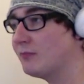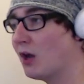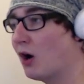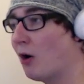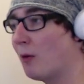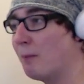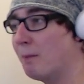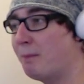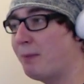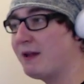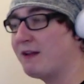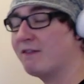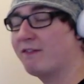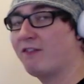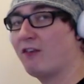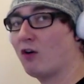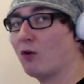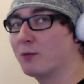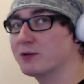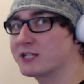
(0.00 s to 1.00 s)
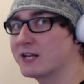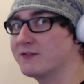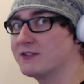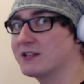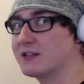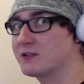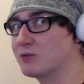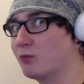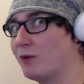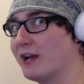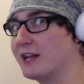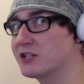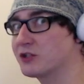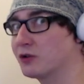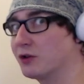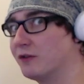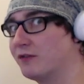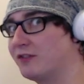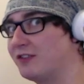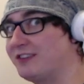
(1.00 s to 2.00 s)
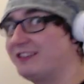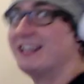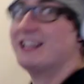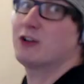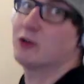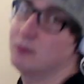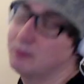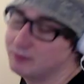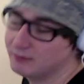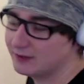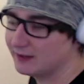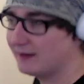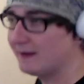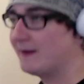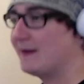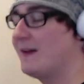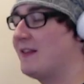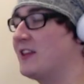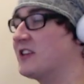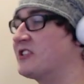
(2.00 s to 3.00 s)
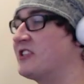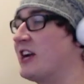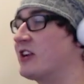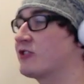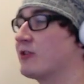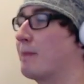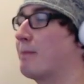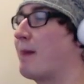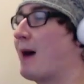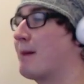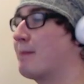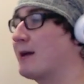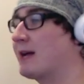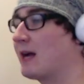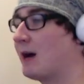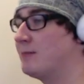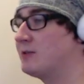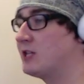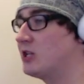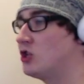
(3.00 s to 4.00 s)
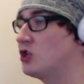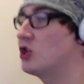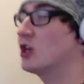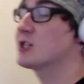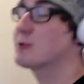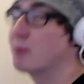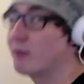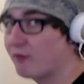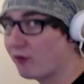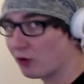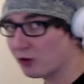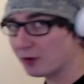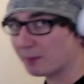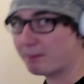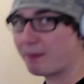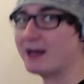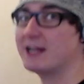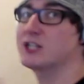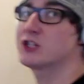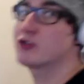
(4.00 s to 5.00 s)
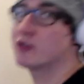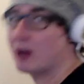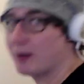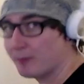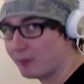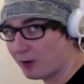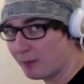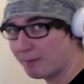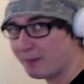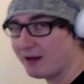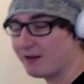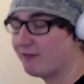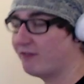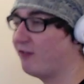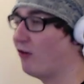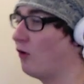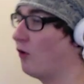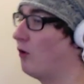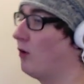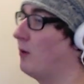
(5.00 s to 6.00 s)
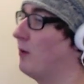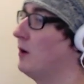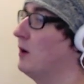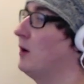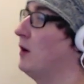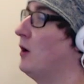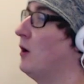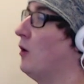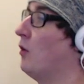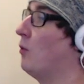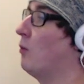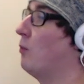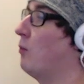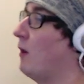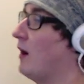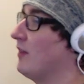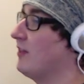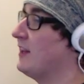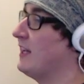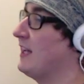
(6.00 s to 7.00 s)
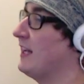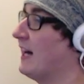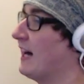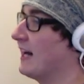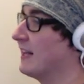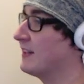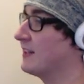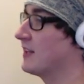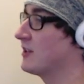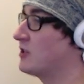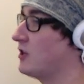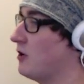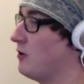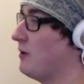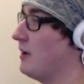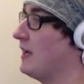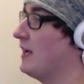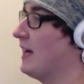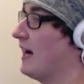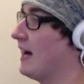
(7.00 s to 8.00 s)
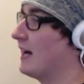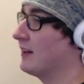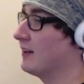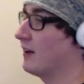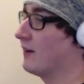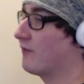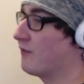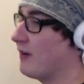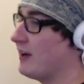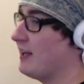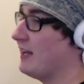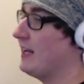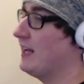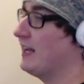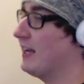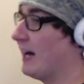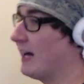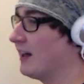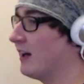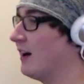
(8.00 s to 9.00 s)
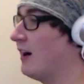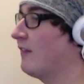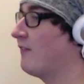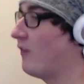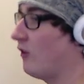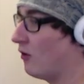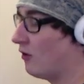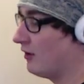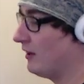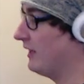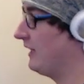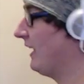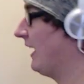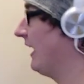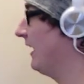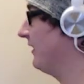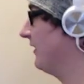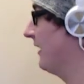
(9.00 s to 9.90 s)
on beat four, which gives it this weird sort of diddle. The snare drum backbeat comes in just before the bass drum on beat four. One e and a, two e and a, three e and a, four e and